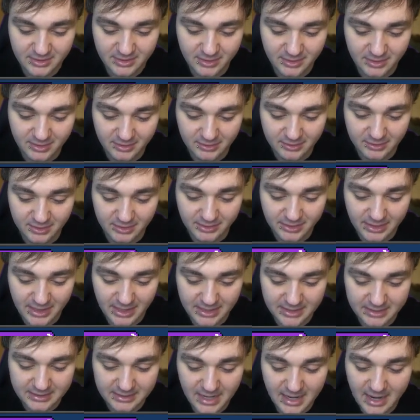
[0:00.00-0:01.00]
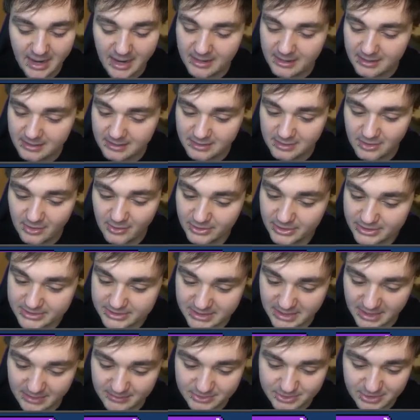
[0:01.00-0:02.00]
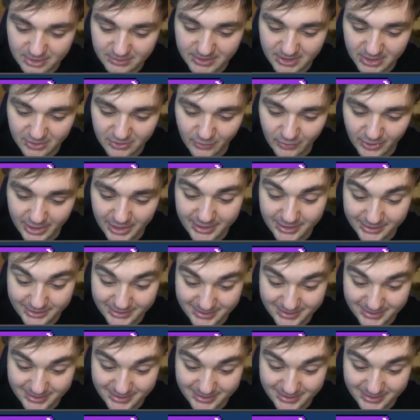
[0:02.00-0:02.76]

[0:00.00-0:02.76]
Oh, God. I, can, I know this game is going to be annoying.